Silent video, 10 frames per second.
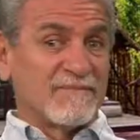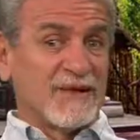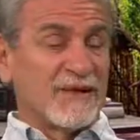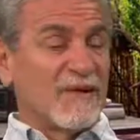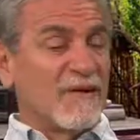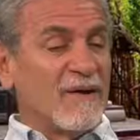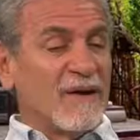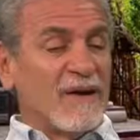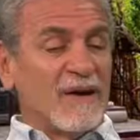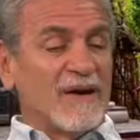and
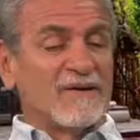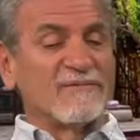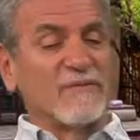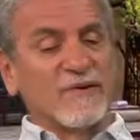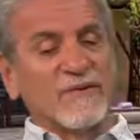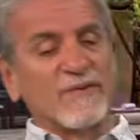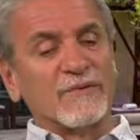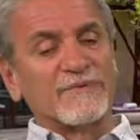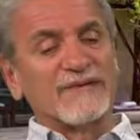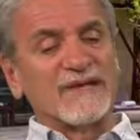there's more
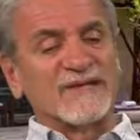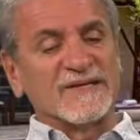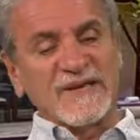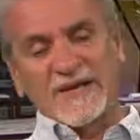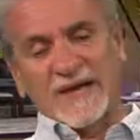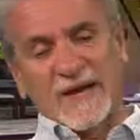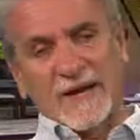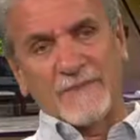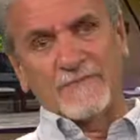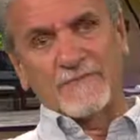groups that see
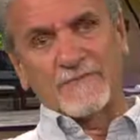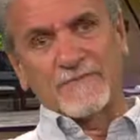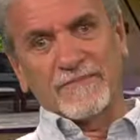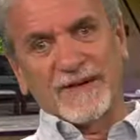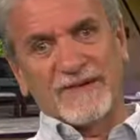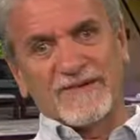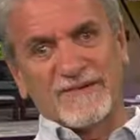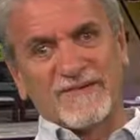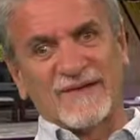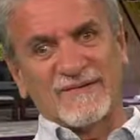that, and they
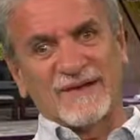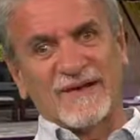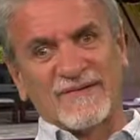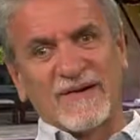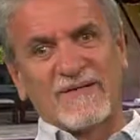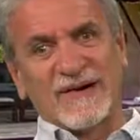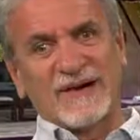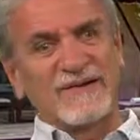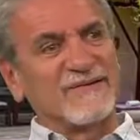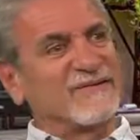turn around and say like, wow, I
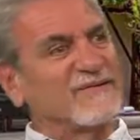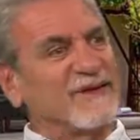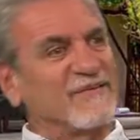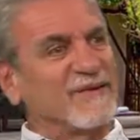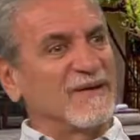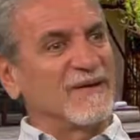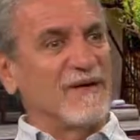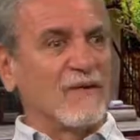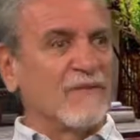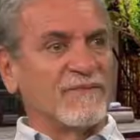could do the same thing,
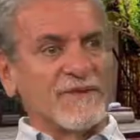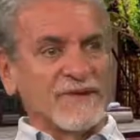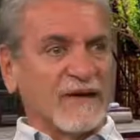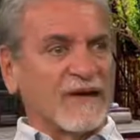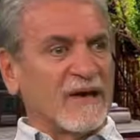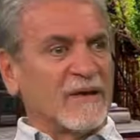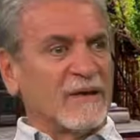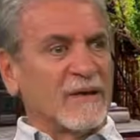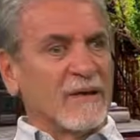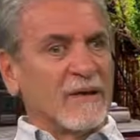and hopefully they can.
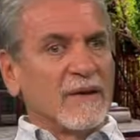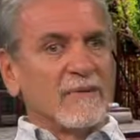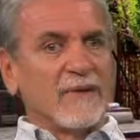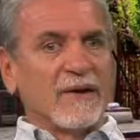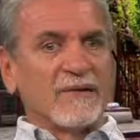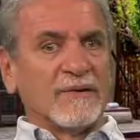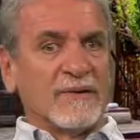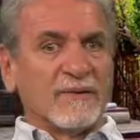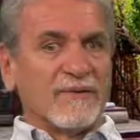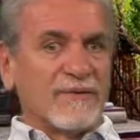But
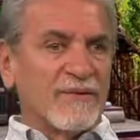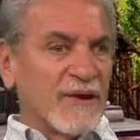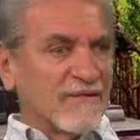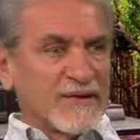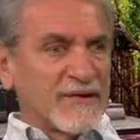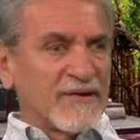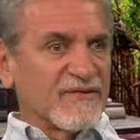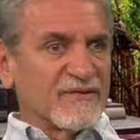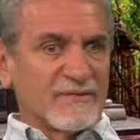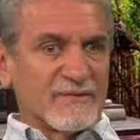you have
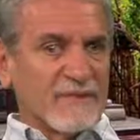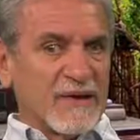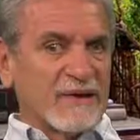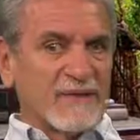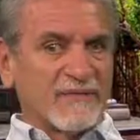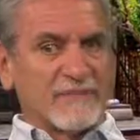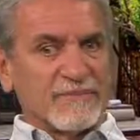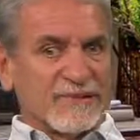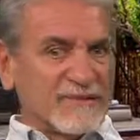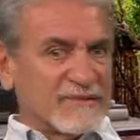connections with many different
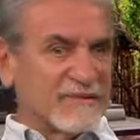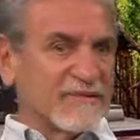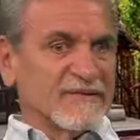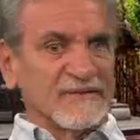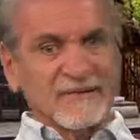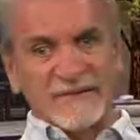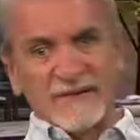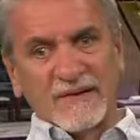businesses and